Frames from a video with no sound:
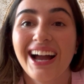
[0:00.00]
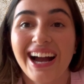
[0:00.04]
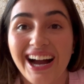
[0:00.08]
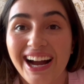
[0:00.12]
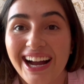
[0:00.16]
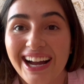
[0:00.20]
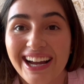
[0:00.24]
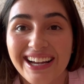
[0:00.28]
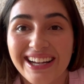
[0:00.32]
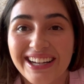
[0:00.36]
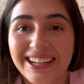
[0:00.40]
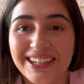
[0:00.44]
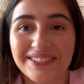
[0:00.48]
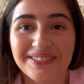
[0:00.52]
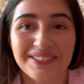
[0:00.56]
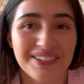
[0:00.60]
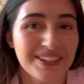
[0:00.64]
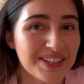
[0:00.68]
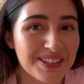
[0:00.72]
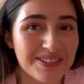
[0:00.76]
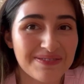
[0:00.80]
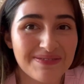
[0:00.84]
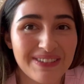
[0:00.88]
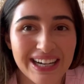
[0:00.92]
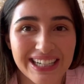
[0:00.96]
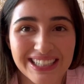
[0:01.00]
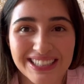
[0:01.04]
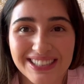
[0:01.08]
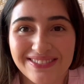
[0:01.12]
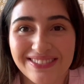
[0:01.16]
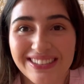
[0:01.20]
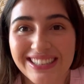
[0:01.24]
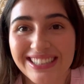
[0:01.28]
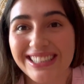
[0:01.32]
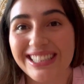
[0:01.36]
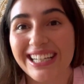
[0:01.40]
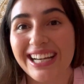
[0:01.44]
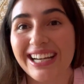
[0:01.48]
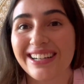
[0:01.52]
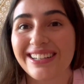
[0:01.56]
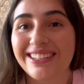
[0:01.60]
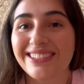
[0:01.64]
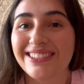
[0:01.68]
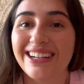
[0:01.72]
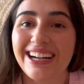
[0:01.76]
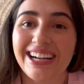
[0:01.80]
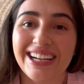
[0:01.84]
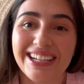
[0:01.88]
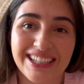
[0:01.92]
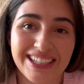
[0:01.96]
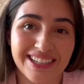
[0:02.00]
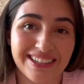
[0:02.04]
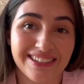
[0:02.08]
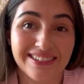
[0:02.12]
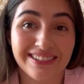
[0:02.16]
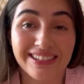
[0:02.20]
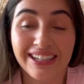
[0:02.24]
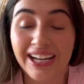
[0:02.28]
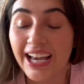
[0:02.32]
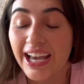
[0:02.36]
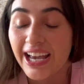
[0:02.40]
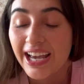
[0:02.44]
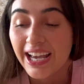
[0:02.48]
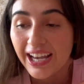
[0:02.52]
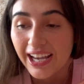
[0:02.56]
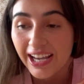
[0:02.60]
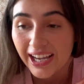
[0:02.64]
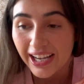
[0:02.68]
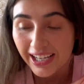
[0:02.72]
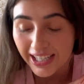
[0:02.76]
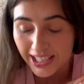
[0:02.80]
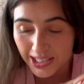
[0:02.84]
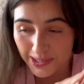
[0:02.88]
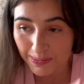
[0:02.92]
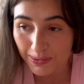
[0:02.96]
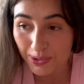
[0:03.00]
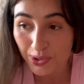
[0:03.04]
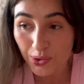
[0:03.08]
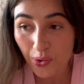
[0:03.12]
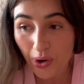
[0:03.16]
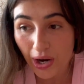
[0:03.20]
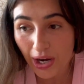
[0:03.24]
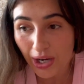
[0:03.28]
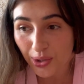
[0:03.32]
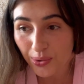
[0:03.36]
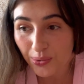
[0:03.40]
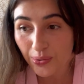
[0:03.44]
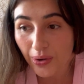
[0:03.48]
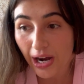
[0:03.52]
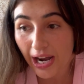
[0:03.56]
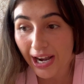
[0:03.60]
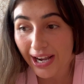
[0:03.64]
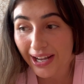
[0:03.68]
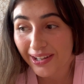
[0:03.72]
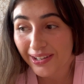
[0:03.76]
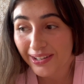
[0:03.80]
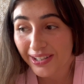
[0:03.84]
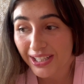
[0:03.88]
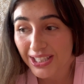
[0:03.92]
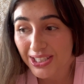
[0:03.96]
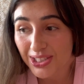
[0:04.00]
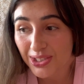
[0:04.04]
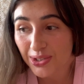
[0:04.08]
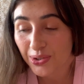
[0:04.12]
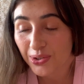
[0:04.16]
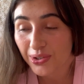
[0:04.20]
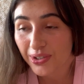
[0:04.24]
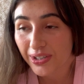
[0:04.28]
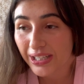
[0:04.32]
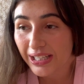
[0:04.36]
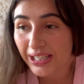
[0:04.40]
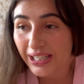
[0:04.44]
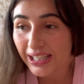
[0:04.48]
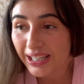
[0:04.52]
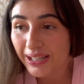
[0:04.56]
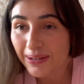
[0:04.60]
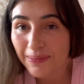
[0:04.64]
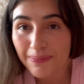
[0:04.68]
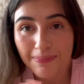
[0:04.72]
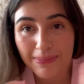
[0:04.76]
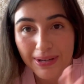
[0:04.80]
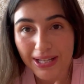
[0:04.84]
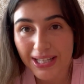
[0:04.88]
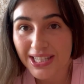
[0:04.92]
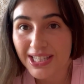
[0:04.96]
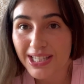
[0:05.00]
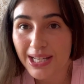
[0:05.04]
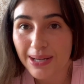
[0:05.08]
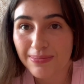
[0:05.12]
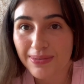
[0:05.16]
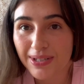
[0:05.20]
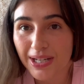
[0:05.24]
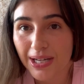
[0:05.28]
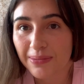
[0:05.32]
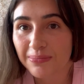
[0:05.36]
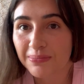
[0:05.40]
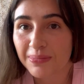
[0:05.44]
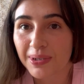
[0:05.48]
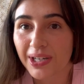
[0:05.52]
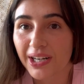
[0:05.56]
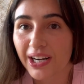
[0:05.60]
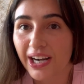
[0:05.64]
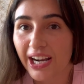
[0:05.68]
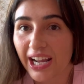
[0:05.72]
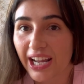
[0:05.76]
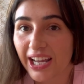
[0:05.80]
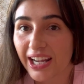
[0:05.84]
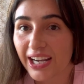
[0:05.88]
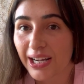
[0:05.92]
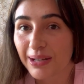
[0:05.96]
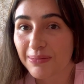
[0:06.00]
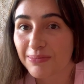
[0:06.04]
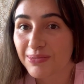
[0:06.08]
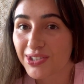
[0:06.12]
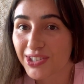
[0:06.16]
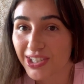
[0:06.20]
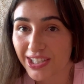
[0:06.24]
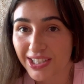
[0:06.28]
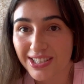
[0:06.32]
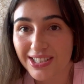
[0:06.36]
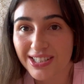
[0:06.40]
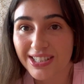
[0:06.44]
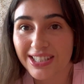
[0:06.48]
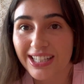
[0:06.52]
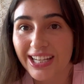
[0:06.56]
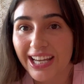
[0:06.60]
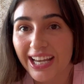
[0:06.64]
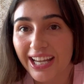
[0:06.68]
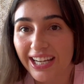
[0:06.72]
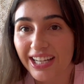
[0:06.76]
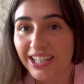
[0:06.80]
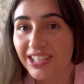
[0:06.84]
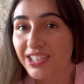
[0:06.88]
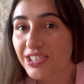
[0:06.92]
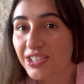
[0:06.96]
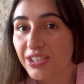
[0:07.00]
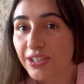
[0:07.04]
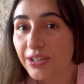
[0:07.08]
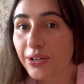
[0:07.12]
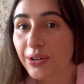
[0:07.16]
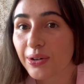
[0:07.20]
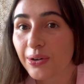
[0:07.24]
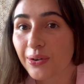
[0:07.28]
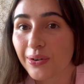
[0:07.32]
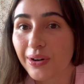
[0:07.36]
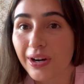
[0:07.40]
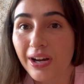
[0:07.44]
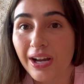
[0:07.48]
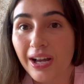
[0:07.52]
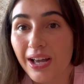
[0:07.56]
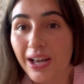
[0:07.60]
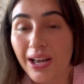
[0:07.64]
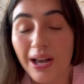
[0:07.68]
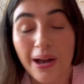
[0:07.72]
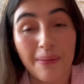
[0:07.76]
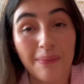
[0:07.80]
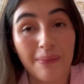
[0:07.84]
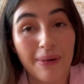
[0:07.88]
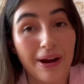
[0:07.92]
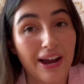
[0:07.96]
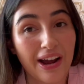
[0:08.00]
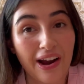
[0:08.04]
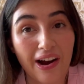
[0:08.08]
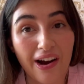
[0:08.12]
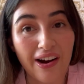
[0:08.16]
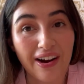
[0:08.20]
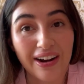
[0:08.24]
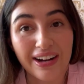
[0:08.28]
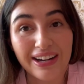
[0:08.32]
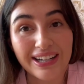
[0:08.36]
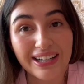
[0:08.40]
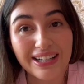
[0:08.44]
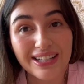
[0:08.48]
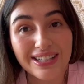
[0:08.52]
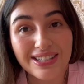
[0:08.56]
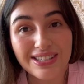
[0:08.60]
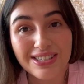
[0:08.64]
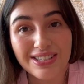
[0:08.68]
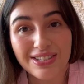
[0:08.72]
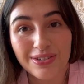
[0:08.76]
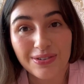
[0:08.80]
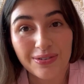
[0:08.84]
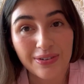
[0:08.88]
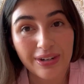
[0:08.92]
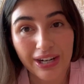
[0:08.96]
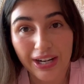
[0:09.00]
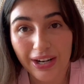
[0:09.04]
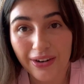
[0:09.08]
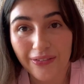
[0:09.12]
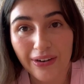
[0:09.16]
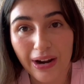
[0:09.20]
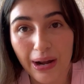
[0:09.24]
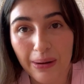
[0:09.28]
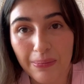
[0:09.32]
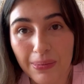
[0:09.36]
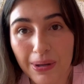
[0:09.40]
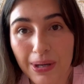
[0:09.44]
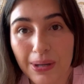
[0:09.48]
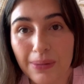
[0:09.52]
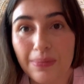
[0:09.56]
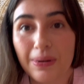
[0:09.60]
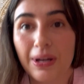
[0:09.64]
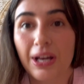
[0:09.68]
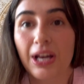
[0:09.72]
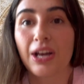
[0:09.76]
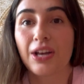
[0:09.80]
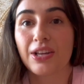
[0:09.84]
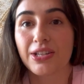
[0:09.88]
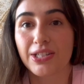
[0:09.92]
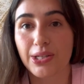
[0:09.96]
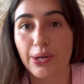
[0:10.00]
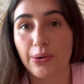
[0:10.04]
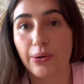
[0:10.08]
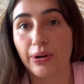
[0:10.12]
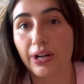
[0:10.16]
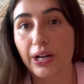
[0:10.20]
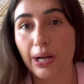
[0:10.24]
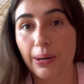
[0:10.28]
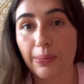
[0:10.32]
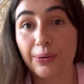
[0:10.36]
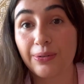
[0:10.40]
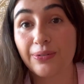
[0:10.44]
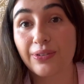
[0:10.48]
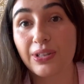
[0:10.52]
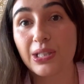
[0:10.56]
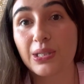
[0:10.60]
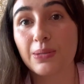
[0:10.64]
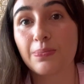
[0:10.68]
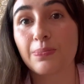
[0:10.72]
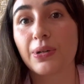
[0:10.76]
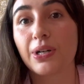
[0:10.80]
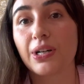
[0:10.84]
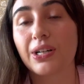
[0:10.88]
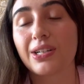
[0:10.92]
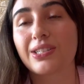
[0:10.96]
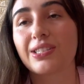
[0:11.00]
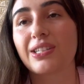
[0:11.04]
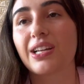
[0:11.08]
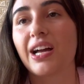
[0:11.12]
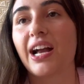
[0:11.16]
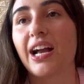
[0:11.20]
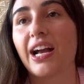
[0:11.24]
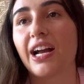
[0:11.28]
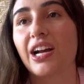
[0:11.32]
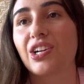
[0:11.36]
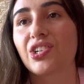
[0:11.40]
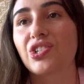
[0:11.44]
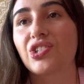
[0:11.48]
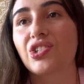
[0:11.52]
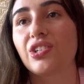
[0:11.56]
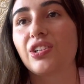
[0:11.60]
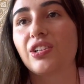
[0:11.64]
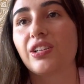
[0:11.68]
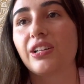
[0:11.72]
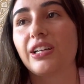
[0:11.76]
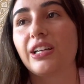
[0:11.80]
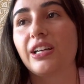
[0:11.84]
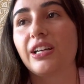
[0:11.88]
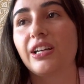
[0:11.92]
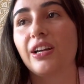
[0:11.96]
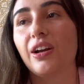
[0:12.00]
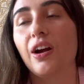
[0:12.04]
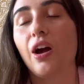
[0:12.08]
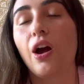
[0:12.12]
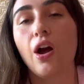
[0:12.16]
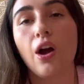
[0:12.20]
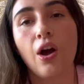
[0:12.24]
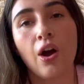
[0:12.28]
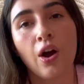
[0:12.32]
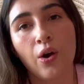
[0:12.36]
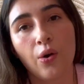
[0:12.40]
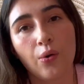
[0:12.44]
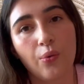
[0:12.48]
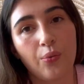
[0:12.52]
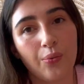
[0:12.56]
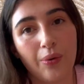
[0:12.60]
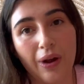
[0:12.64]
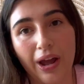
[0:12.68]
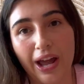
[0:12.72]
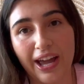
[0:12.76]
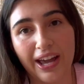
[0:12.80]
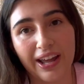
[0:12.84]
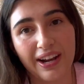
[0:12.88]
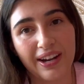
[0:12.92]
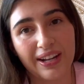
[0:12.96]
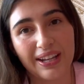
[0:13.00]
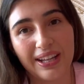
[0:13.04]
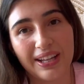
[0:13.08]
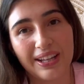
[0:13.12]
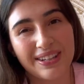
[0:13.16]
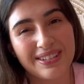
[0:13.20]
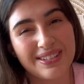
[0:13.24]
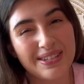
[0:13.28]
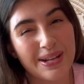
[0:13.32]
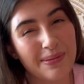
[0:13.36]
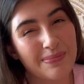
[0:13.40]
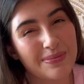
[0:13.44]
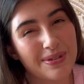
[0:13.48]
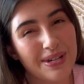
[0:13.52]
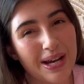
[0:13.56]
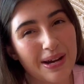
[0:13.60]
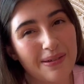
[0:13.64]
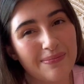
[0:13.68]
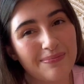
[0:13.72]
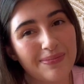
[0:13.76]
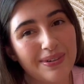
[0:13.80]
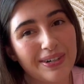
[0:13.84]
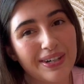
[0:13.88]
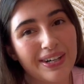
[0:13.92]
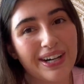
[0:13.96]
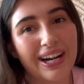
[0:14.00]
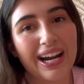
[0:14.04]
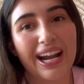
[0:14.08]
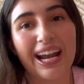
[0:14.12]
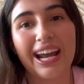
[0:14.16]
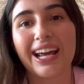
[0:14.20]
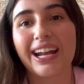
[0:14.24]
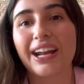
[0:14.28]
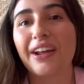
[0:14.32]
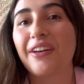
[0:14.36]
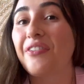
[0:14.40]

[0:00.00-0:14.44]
Hi and welcome back to my channel. I know it's been quite a while. It's already mid-September and I'm just getting to my August reading wrap-up. So a couple of these books I actually read in September and I